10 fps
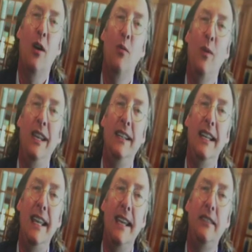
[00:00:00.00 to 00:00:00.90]
We
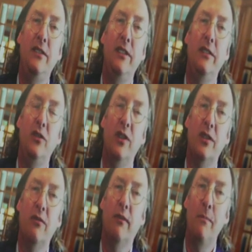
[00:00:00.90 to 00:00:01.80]
need to
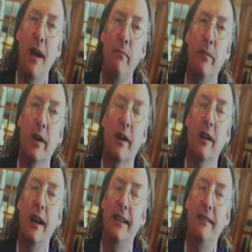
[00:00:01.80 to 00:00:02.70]
just
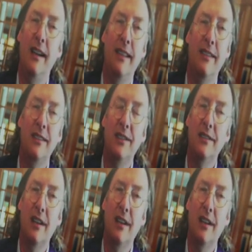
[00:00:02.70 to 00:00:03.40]
remember, and, and this is an